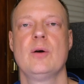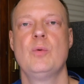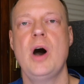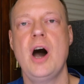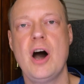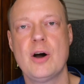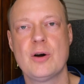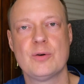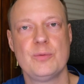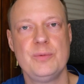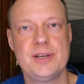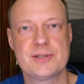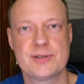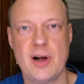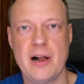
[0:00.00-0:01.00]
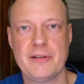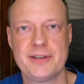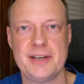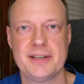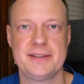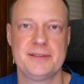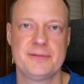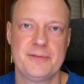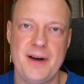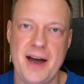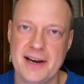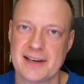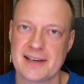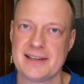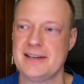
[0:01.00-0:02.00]
wow, we solved it,
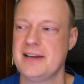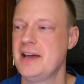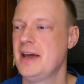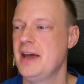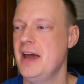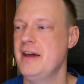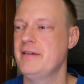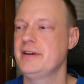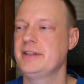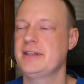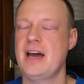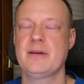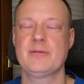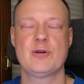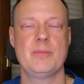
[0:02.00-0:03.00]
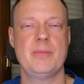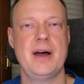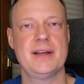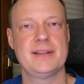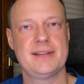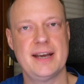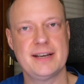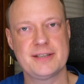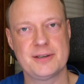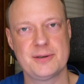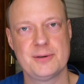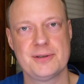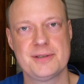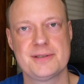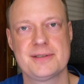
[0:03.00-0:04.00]
finally. Every time command
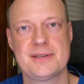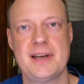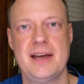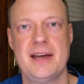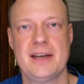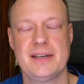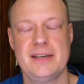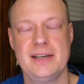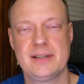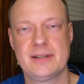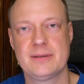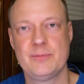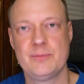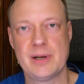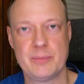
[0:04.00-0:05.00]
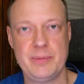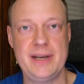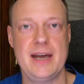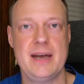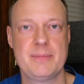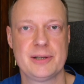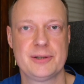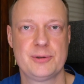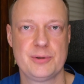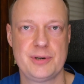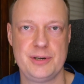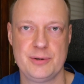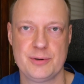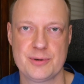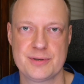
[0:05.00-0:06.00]
executes, it will be able to
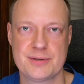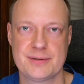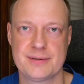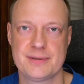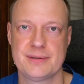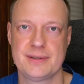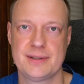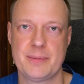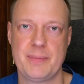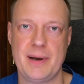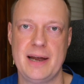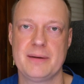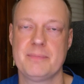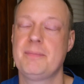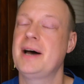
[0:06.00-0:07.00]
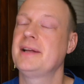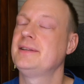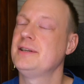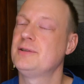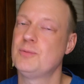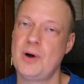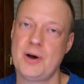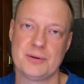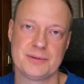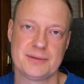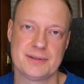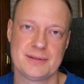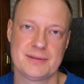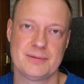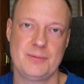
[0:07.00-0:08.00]
reuse the plan, but it
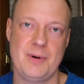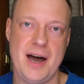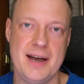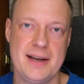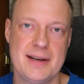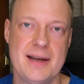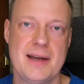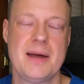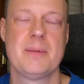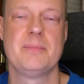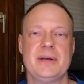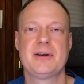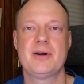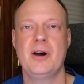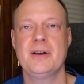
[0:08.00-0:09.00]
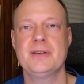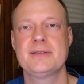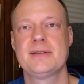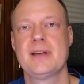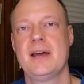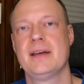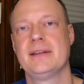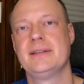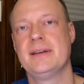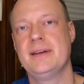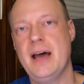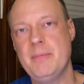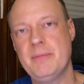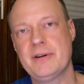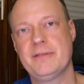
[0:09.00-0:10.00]
won't. Why? Because the
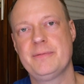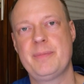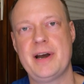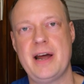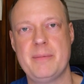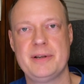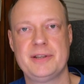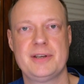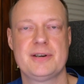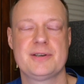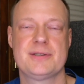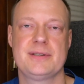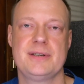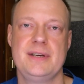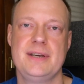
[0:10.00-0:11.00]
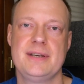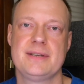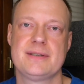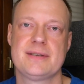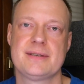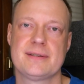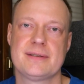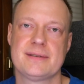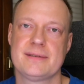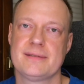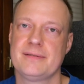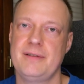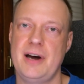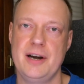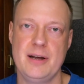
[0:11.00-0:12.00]
number of parameters is
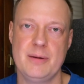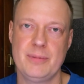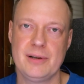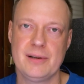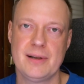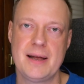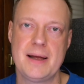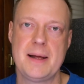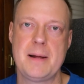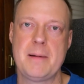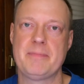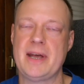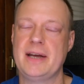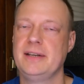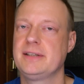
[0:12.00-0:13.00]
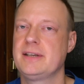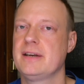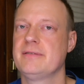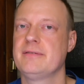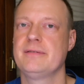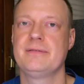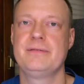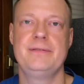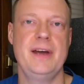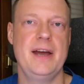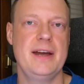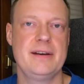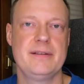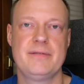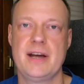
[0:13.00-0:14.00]
variable, and it can
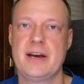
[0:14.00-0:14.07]
very